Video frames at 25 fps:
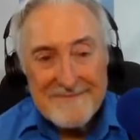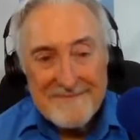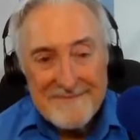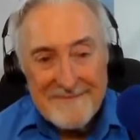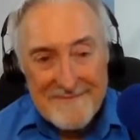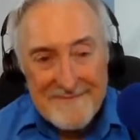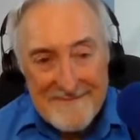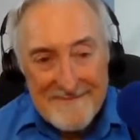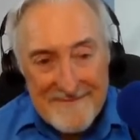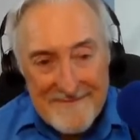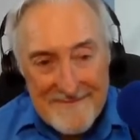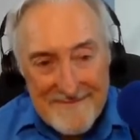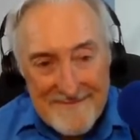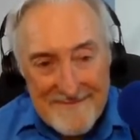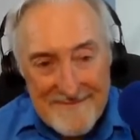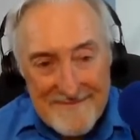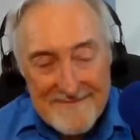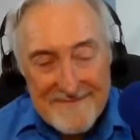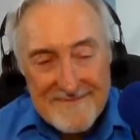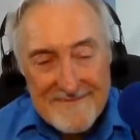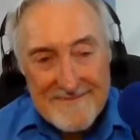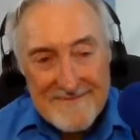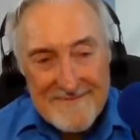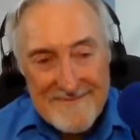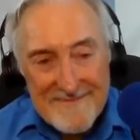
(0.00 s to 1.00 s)

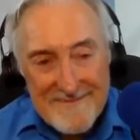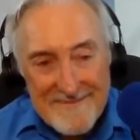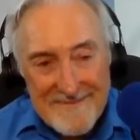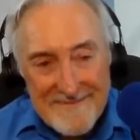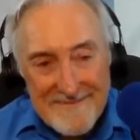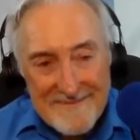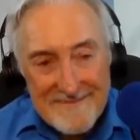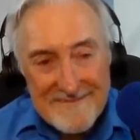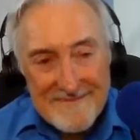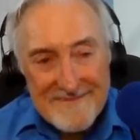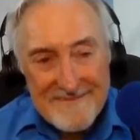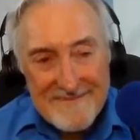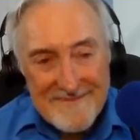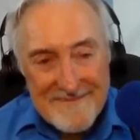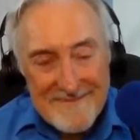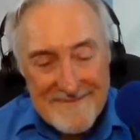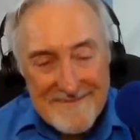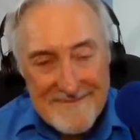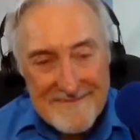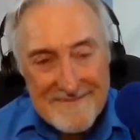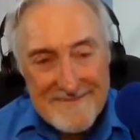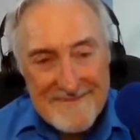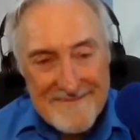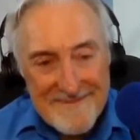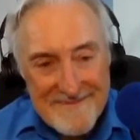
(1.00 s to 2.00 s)

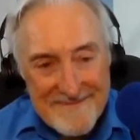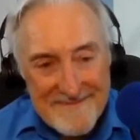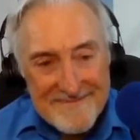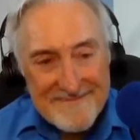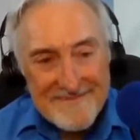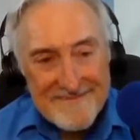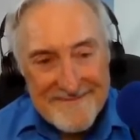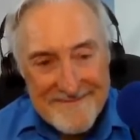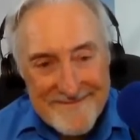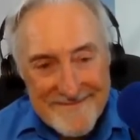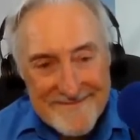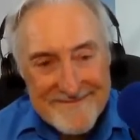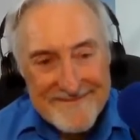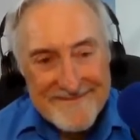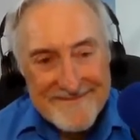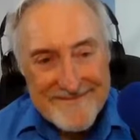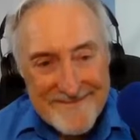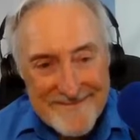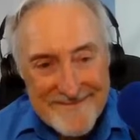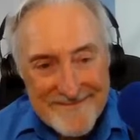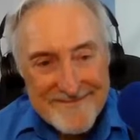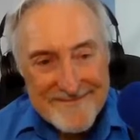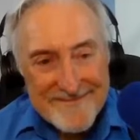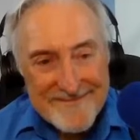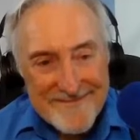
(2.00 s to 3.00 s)

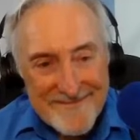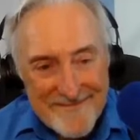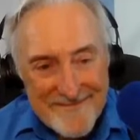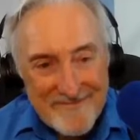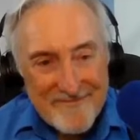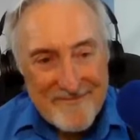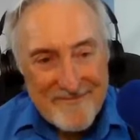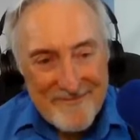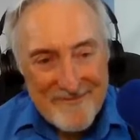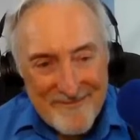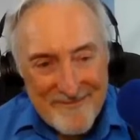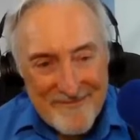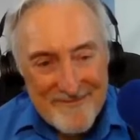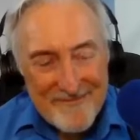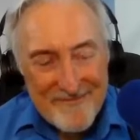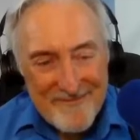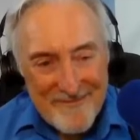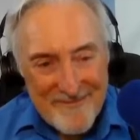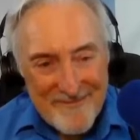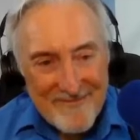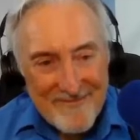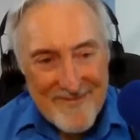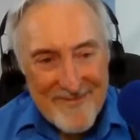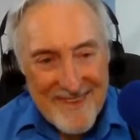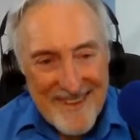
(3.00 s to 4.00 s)

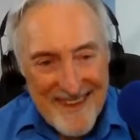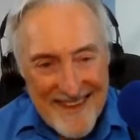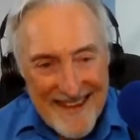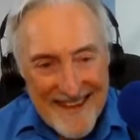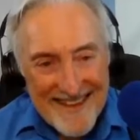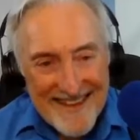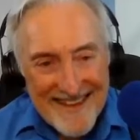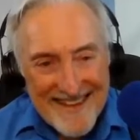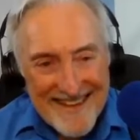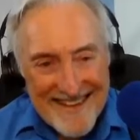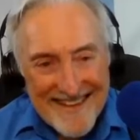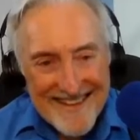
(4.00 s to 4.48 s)
No words are spoken by the person on screen.